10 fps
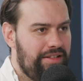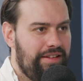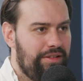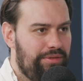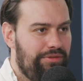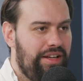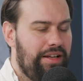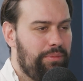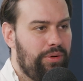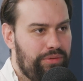these
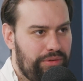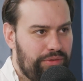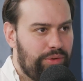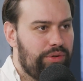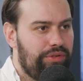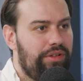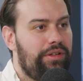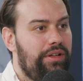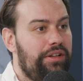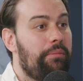things, both of course in
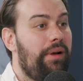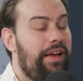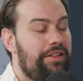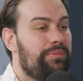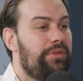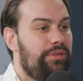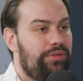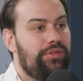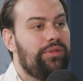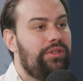the plants, but
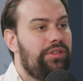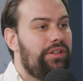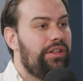also in